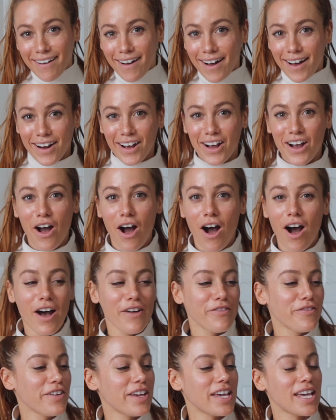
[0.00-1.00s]
got a
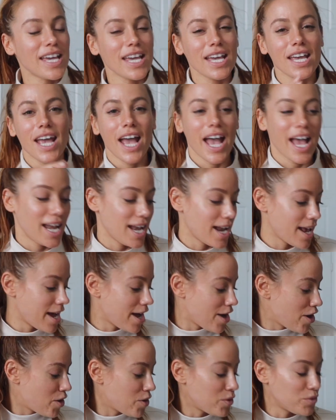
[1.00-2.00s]
coffee and
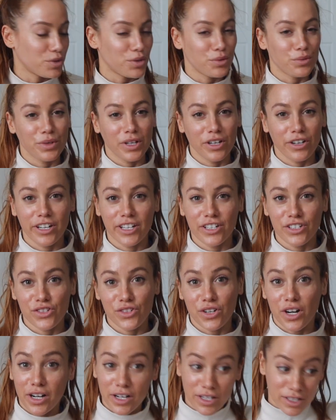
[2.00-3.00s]
now we are gonna
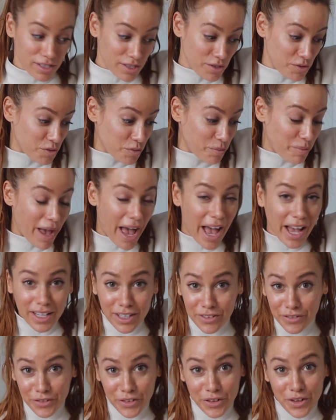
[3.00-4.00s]
start to
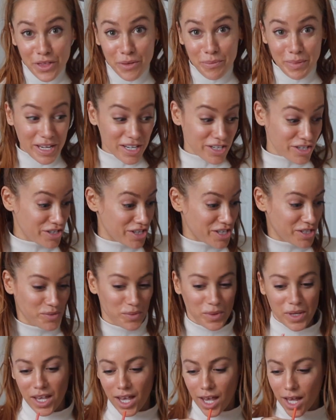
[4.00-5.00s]
pack for the beach this
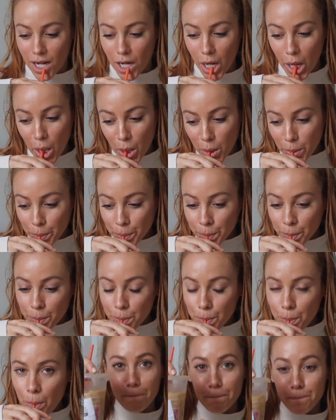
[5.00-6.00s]
weekend.
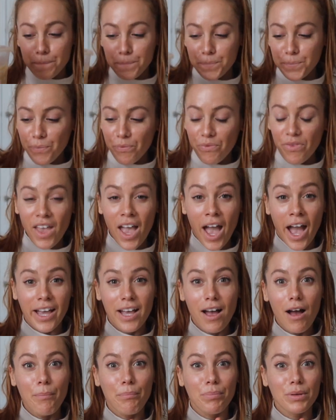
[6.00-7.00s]
I
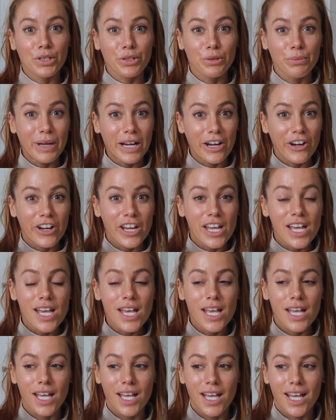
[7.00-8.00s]
got
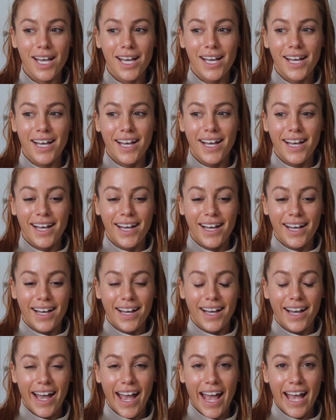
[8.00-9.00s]
blueberry
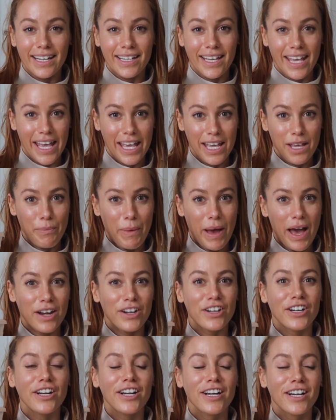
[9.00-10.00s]
and cake
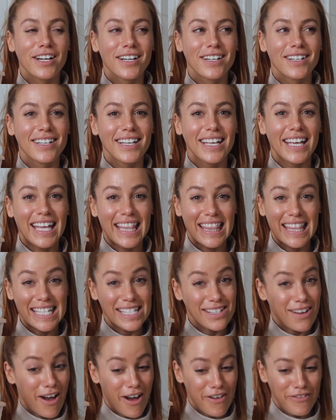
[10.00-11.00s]
batter in
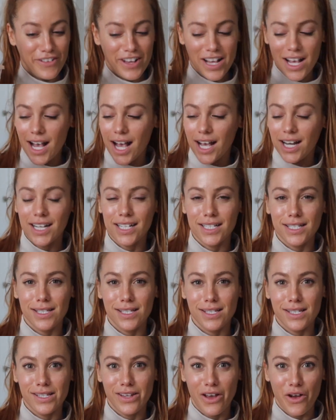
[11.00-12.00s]
this coffee and it's
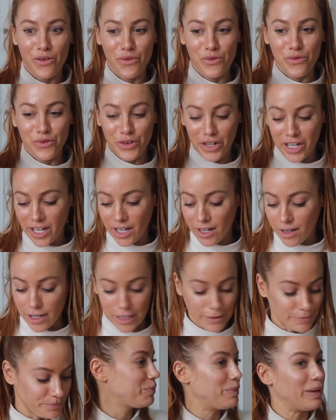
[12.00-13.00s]
so freaking
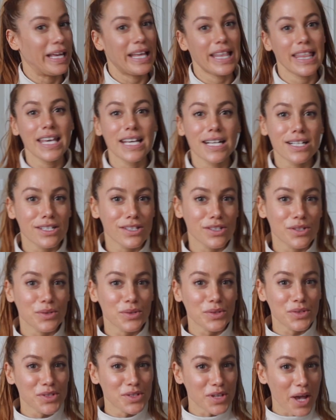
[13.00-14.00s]
good. Bathing
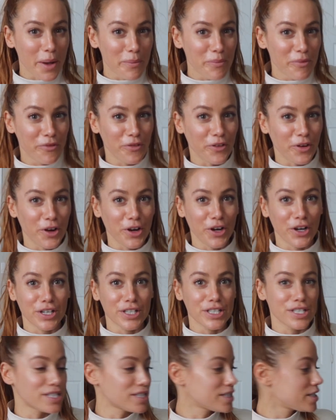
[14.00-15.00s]
suits up
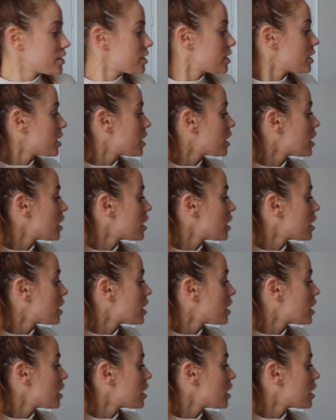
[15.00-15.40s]
first.